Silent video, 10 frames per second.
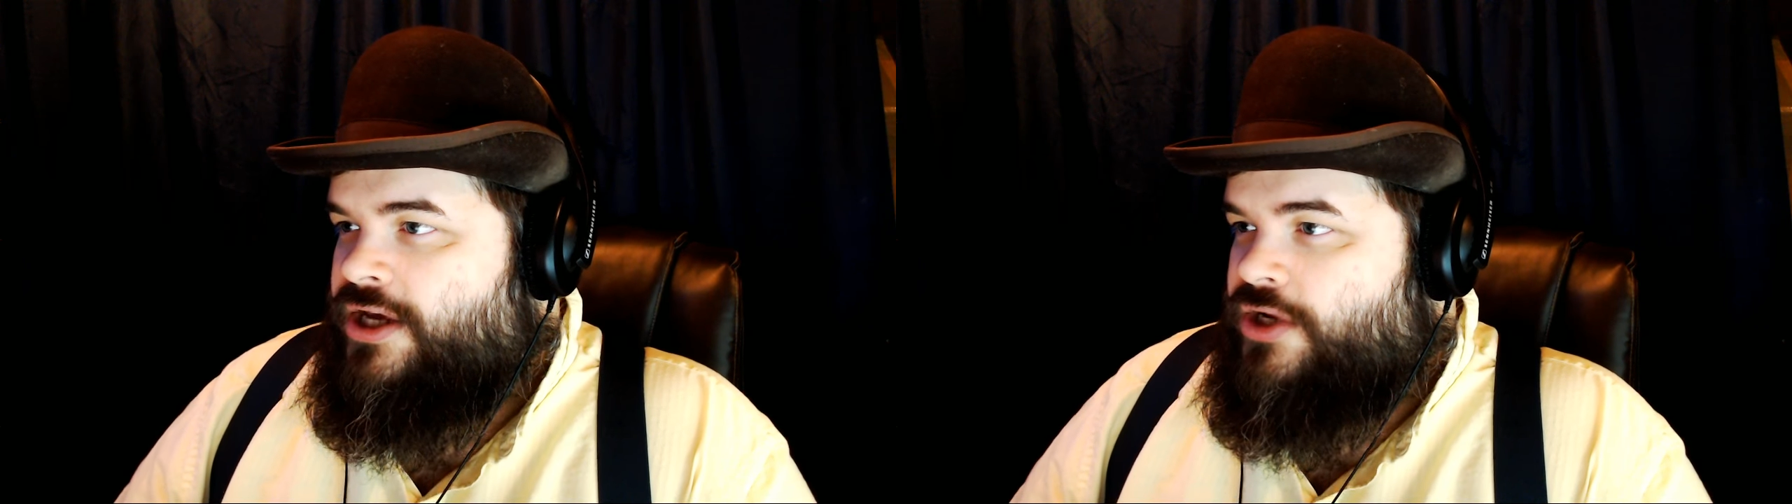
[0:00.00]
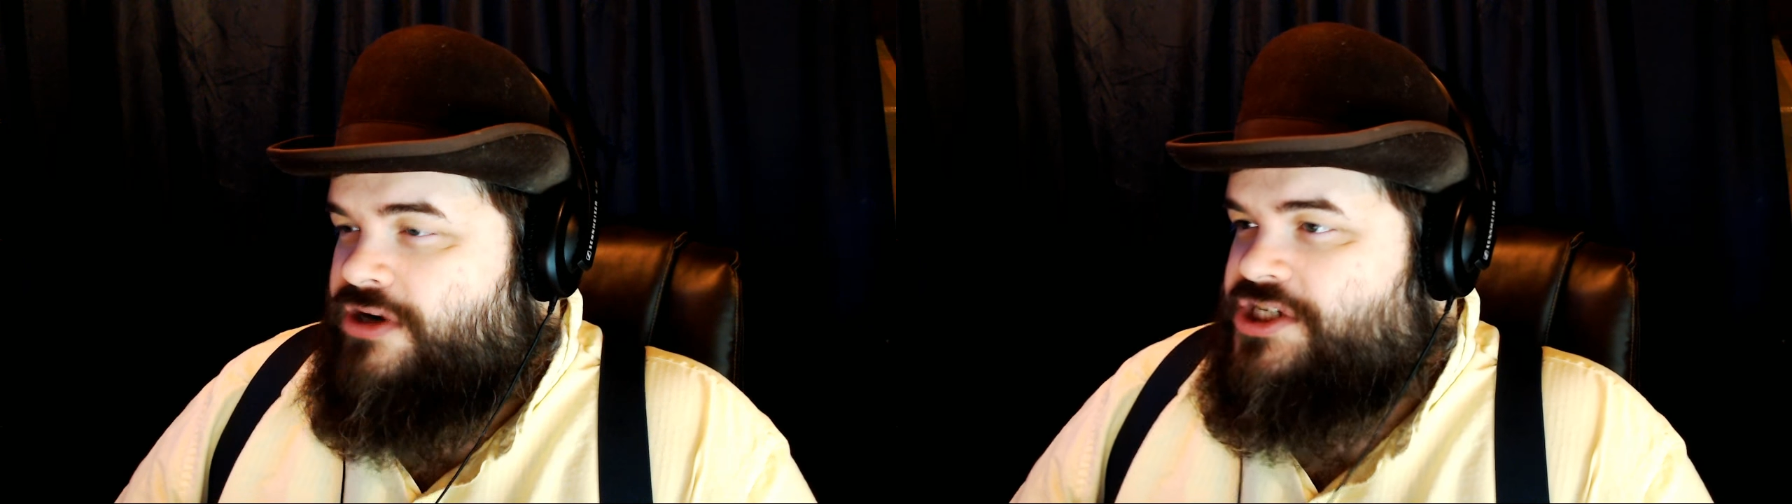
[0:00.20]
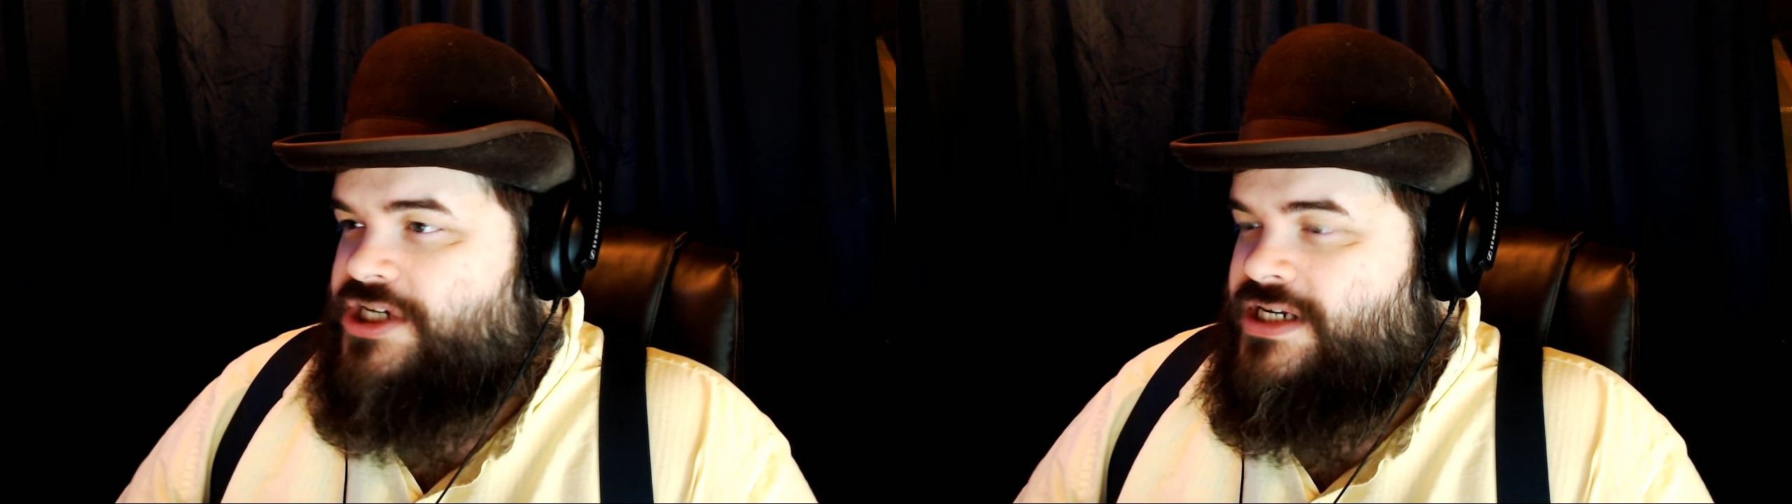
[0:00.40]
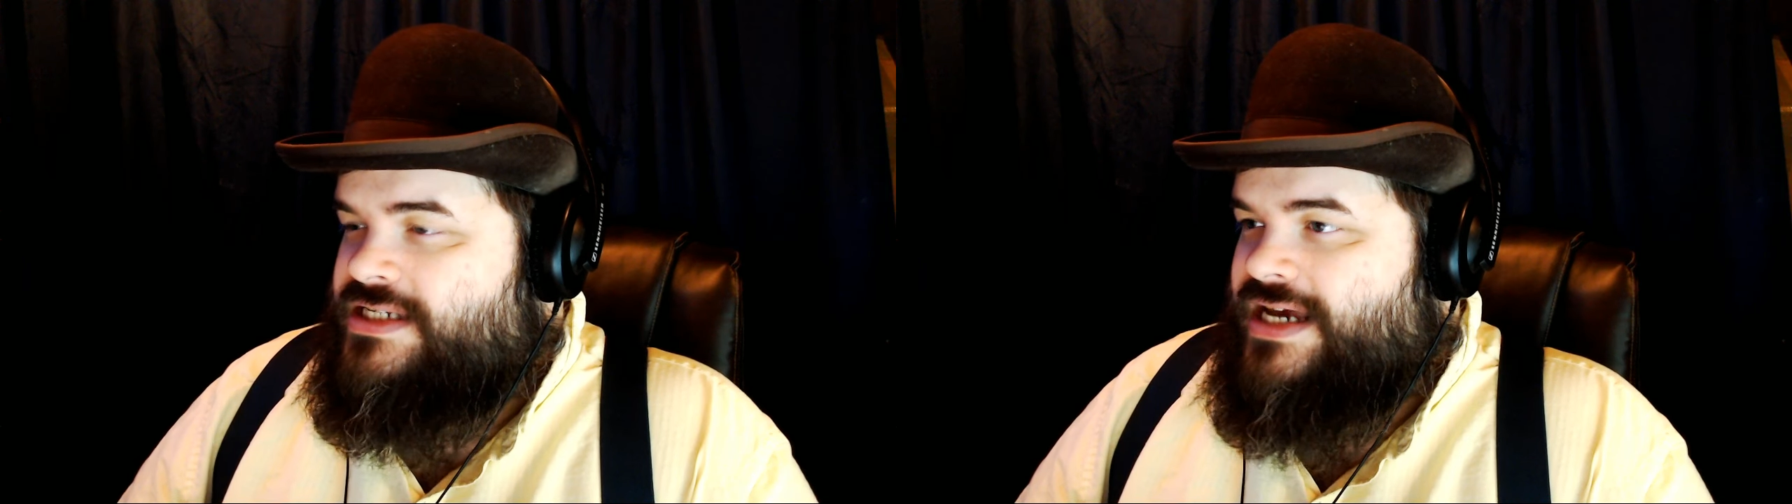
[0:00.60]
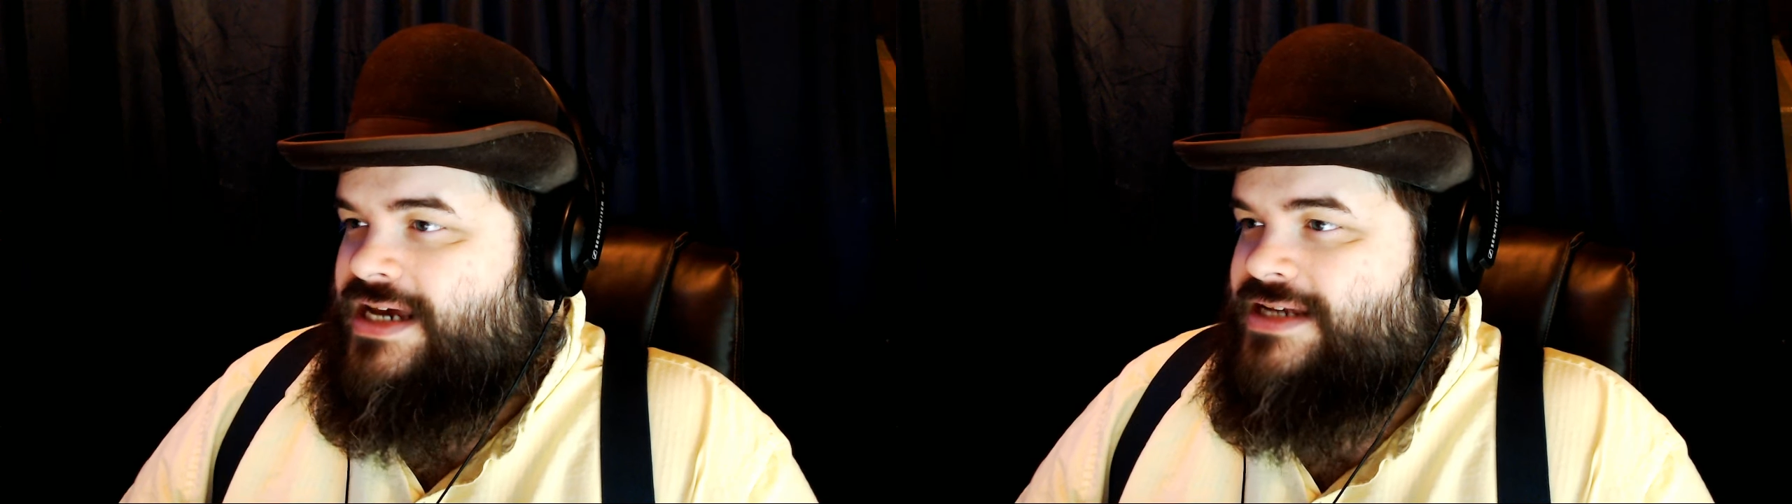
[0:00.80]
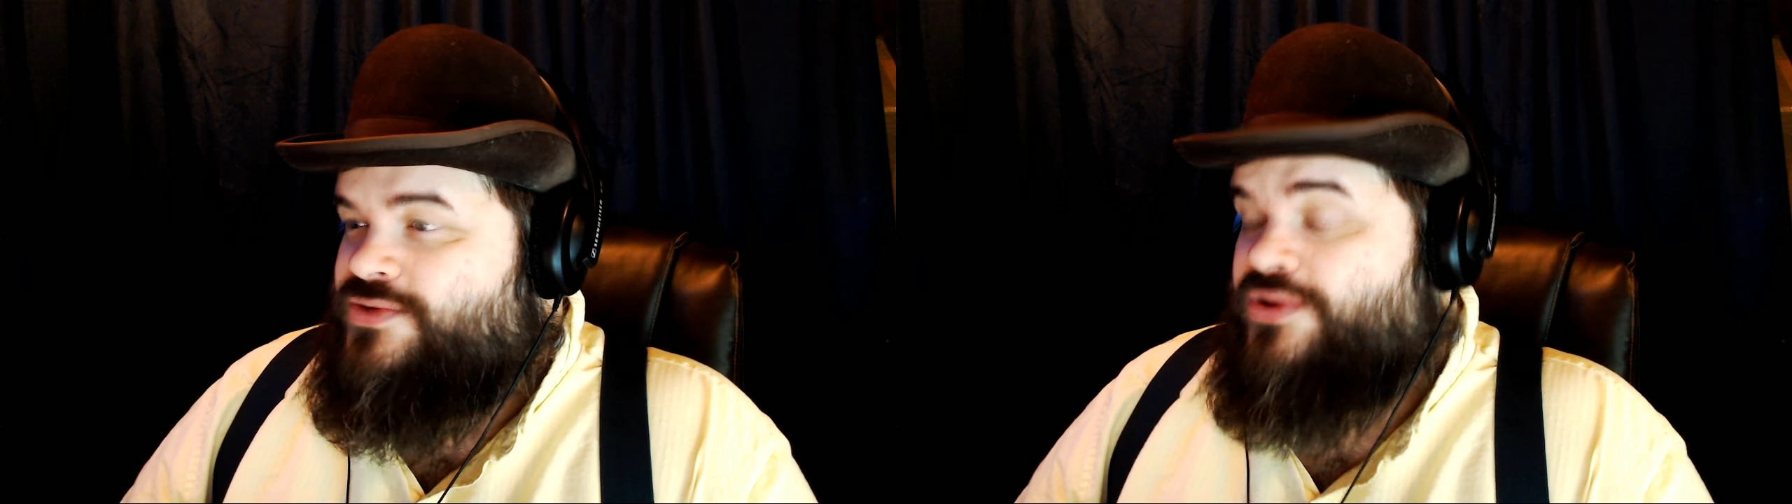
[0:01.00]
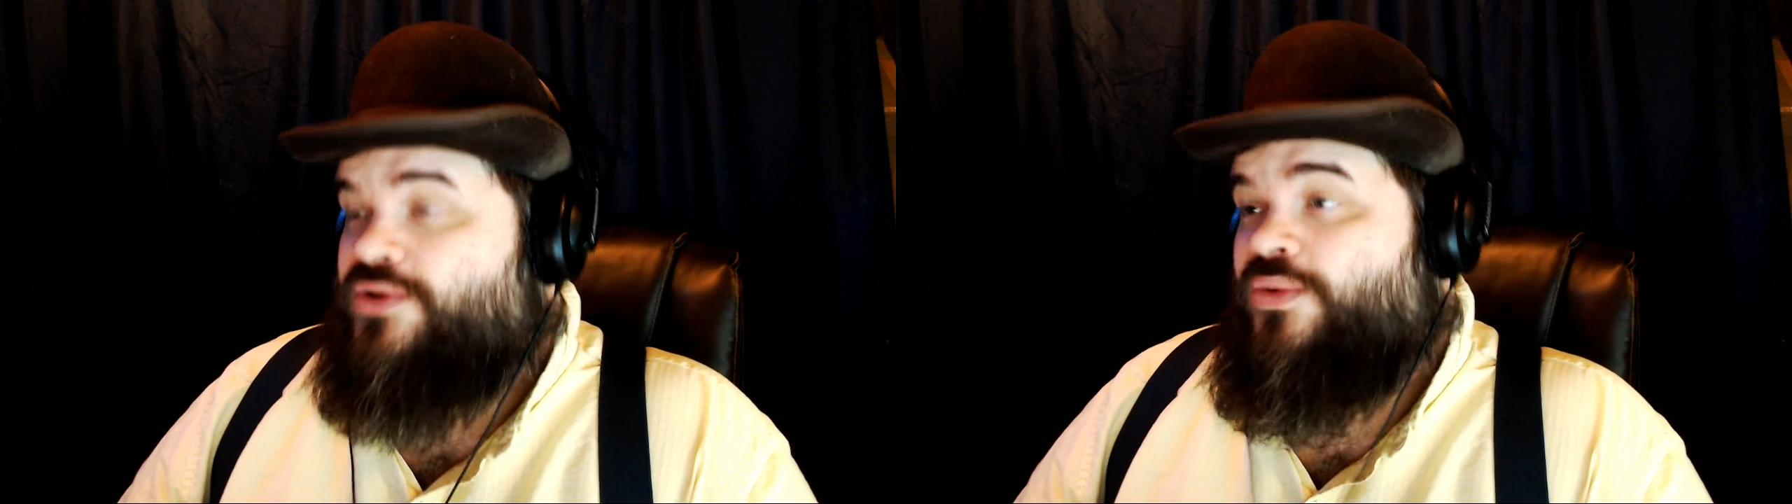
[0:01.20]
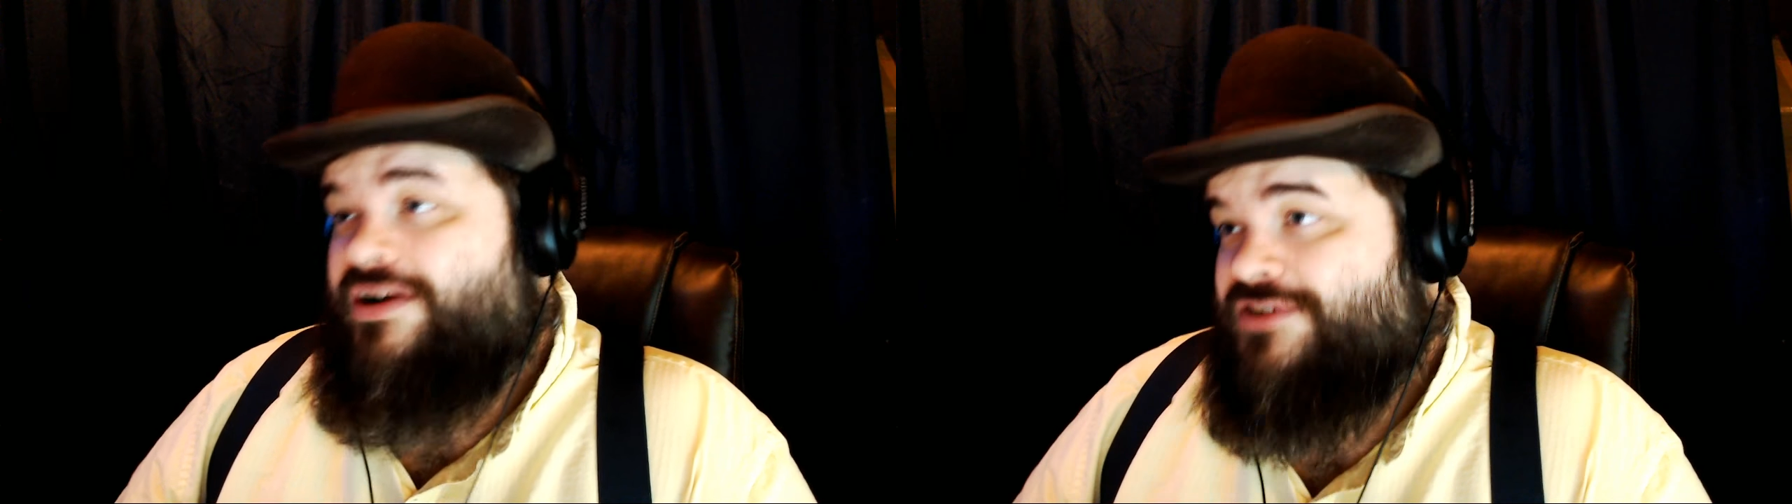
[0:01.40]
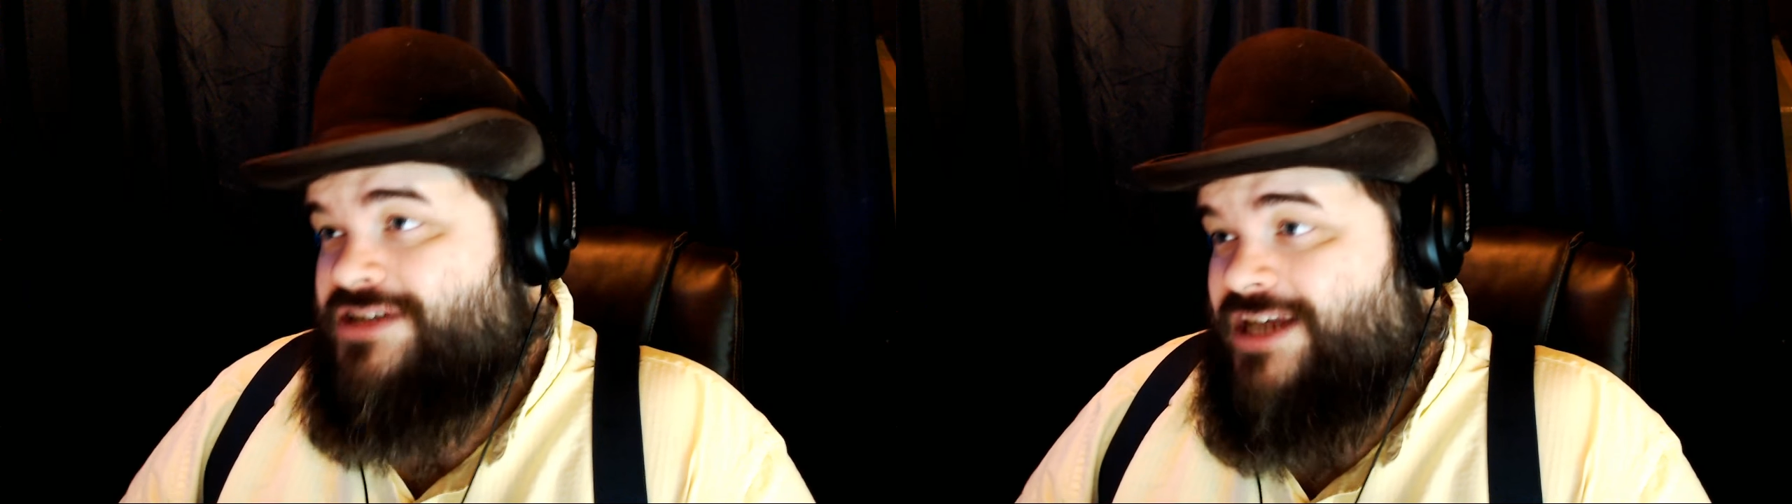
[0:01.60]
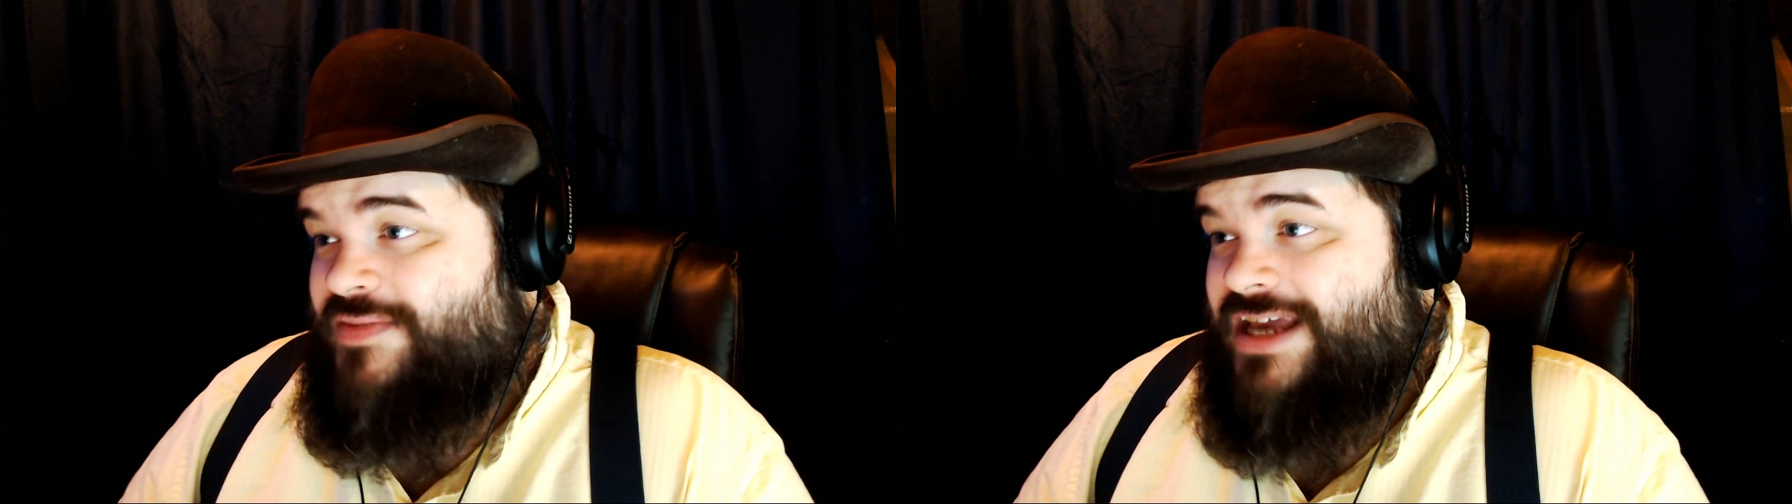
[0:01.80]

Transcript: Christian says, with a wonderful tip,